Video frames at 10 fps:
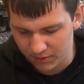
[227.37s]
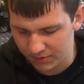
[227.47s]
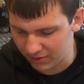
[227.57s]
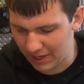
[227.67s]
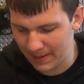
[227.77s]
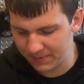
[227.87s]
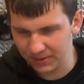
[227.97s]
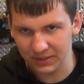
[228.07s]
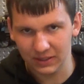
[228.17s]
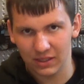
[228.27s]
So I
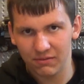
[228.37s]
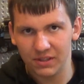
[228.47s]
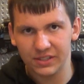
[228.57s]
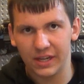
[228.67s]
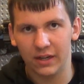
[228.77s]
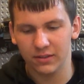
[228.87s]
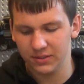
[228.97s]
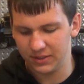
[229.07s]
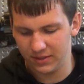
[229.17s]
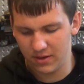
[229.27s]
absolutely love these
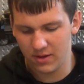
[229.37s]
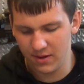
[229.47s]
goggles.